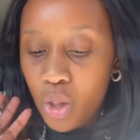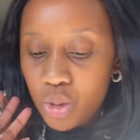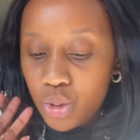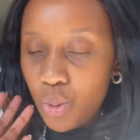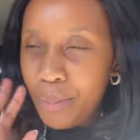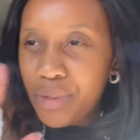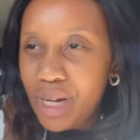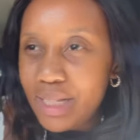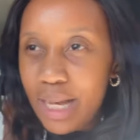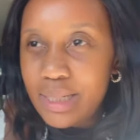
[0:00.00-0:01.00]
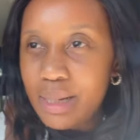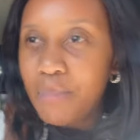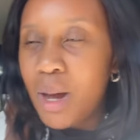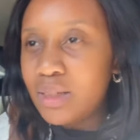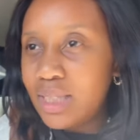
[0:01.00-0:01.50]
So I'm really excited
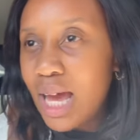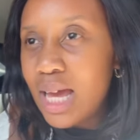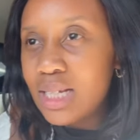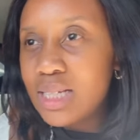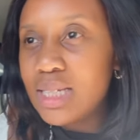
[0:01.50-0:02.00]
about that.